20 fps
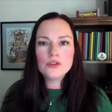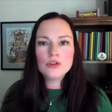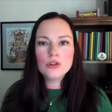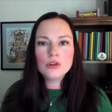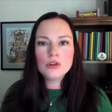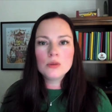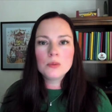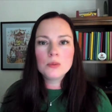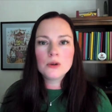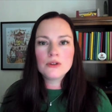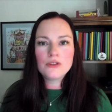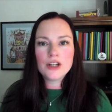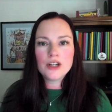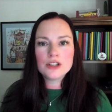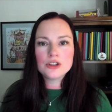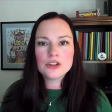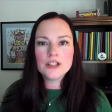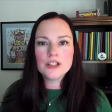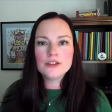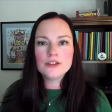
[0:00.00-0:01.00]
to the
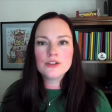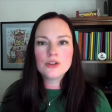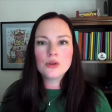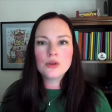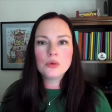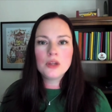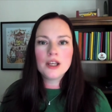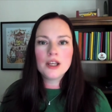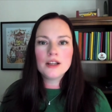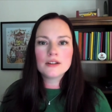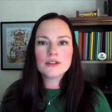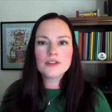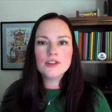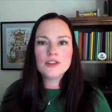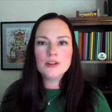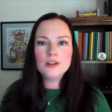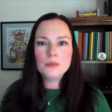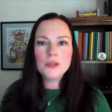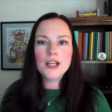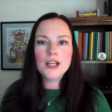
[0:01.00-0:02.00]
profession so that
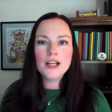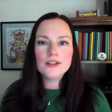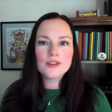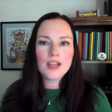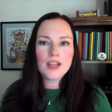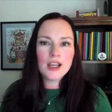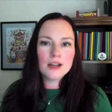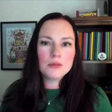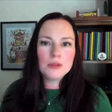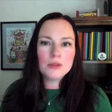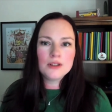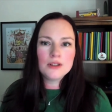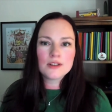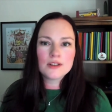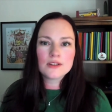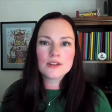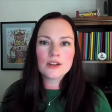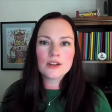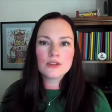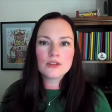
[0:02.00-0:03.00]
CPAs can be
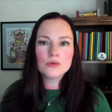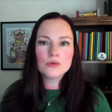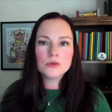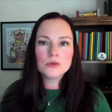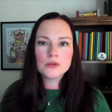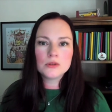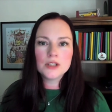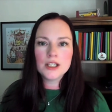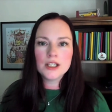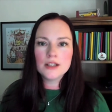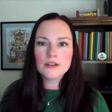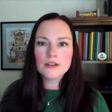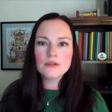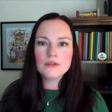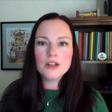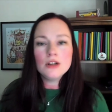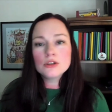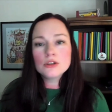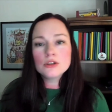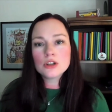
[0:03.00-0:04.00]
successful
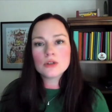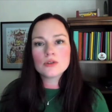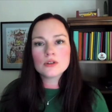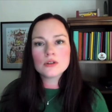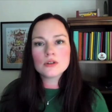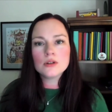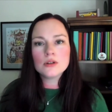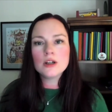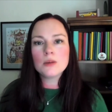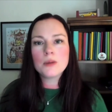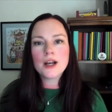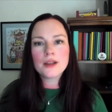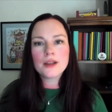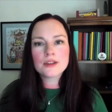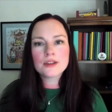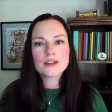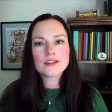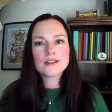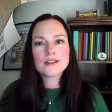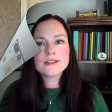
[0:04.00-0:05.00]
in their chosen career paths.